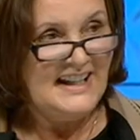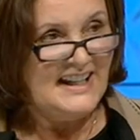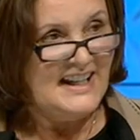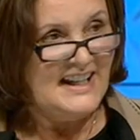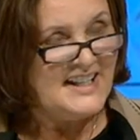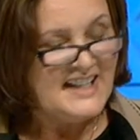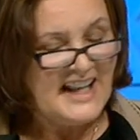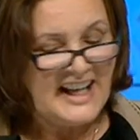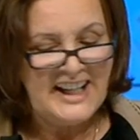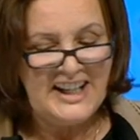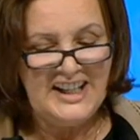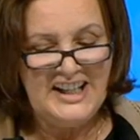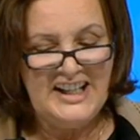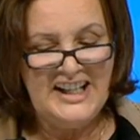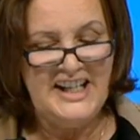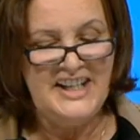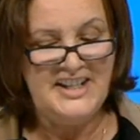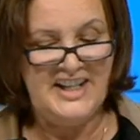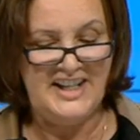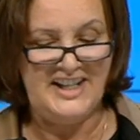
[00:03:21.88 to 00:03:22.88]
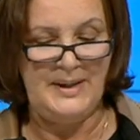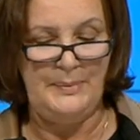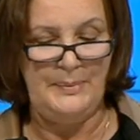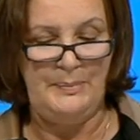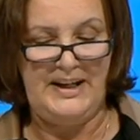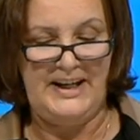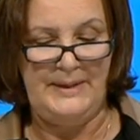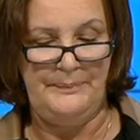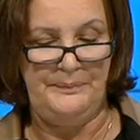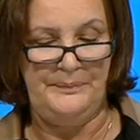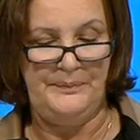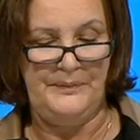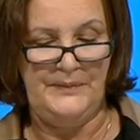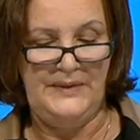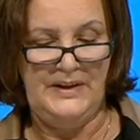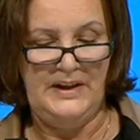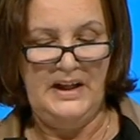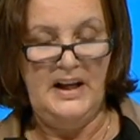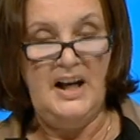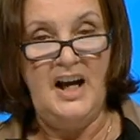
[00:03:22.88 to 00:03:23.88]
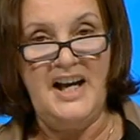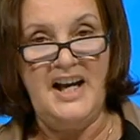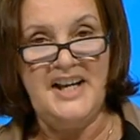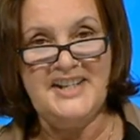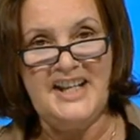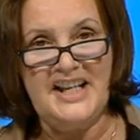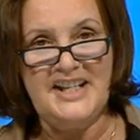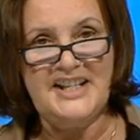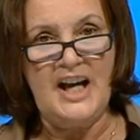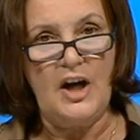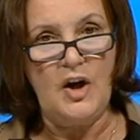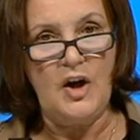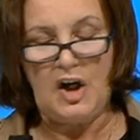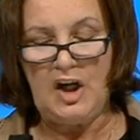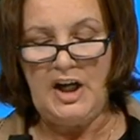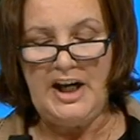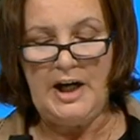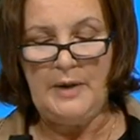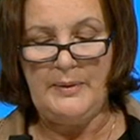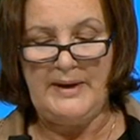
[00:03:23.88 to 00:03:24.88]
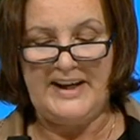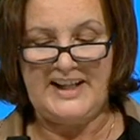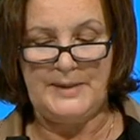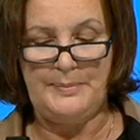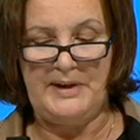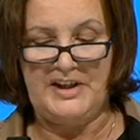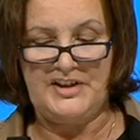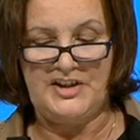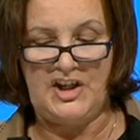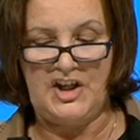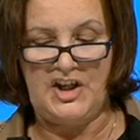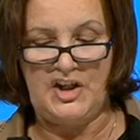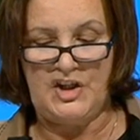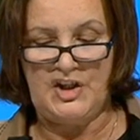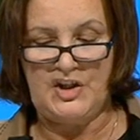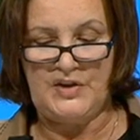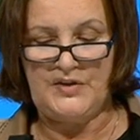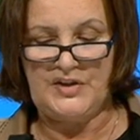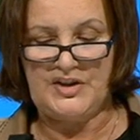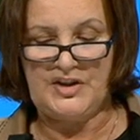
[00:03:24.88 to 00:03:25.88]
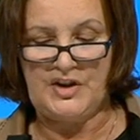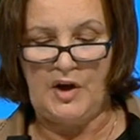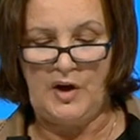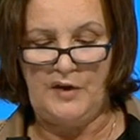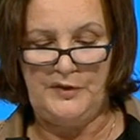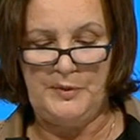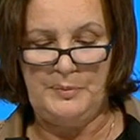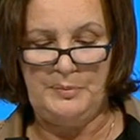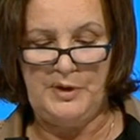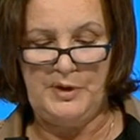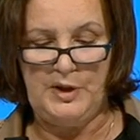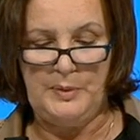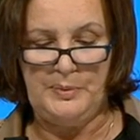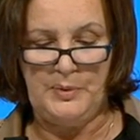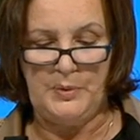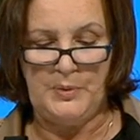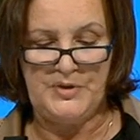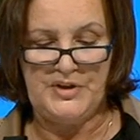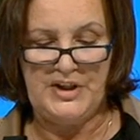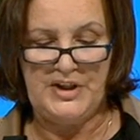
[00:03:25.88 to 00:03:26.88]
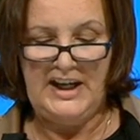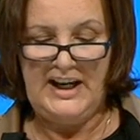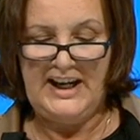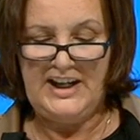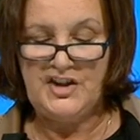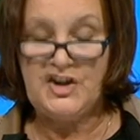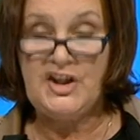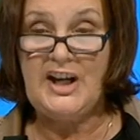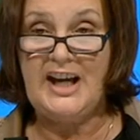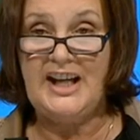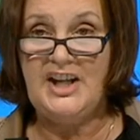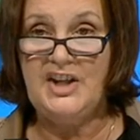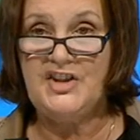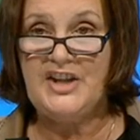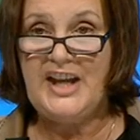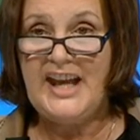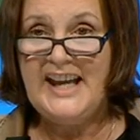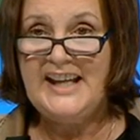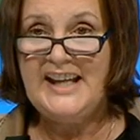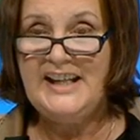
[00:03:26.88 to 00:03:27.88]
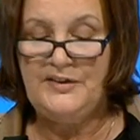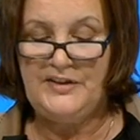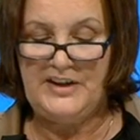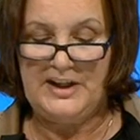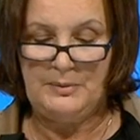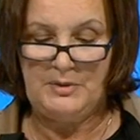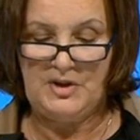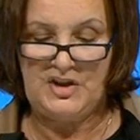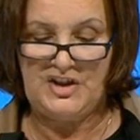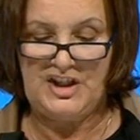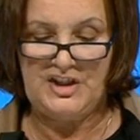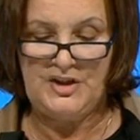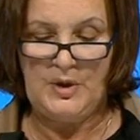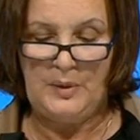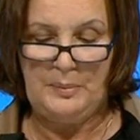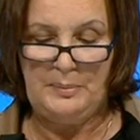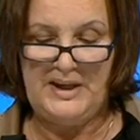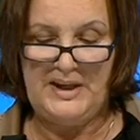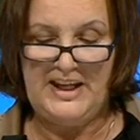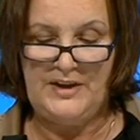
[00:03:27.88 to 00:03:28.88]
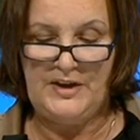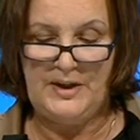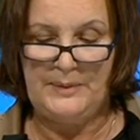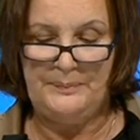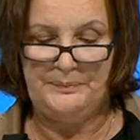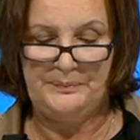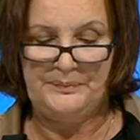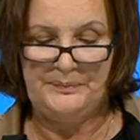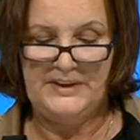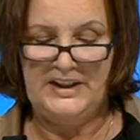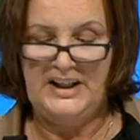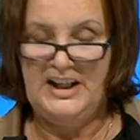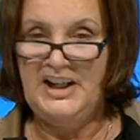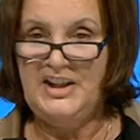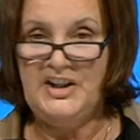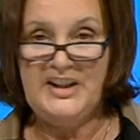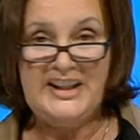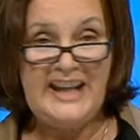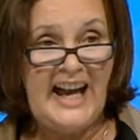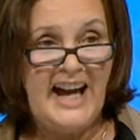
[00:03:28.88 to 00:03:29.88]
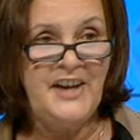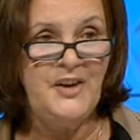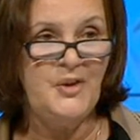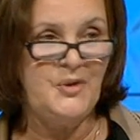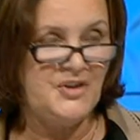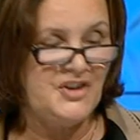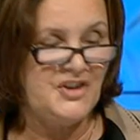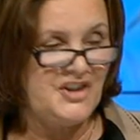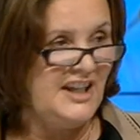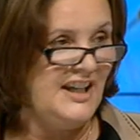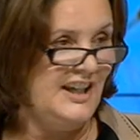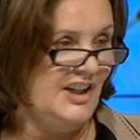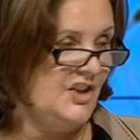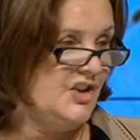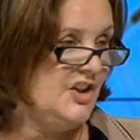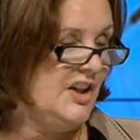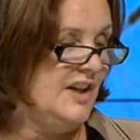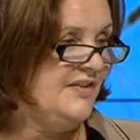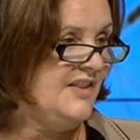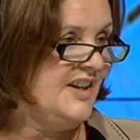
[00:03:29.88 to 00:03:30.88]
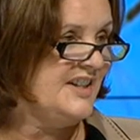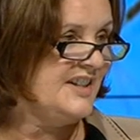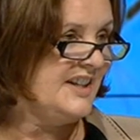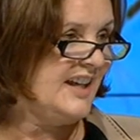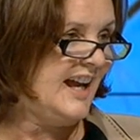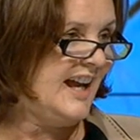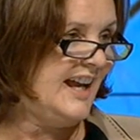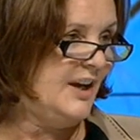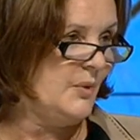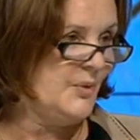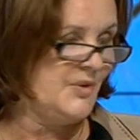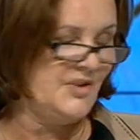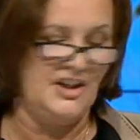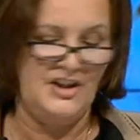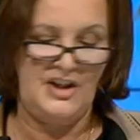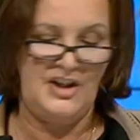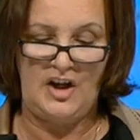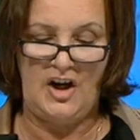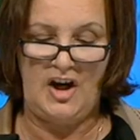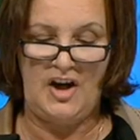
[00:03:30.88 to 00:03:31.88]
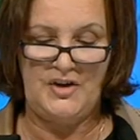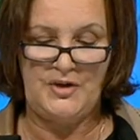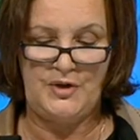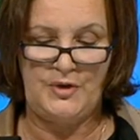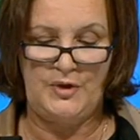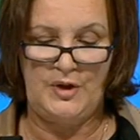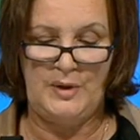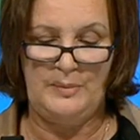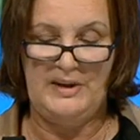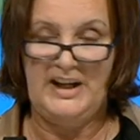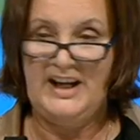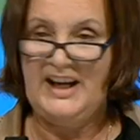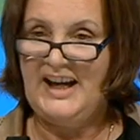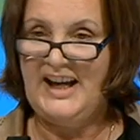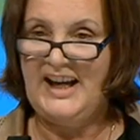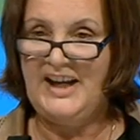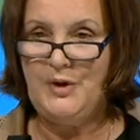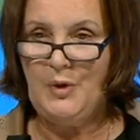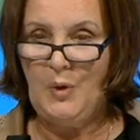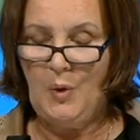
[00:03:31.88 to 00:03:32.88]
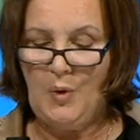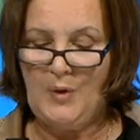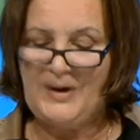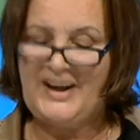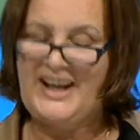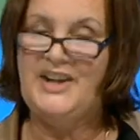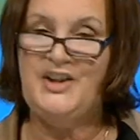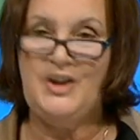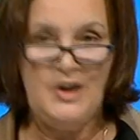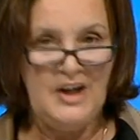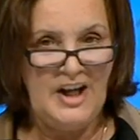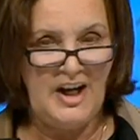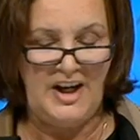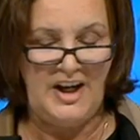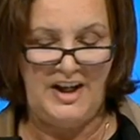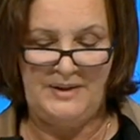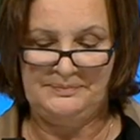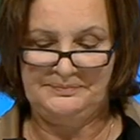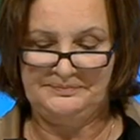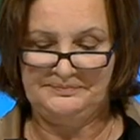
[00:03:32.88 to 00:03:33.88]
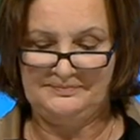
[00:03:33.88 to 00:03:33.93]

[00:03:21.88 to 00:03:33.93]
Secondly, discipline. I set out clear expectations for staff and pupils and challenged anything which did not meet them. You cannot teach if there's chaos in the classroom, and nor can you learn.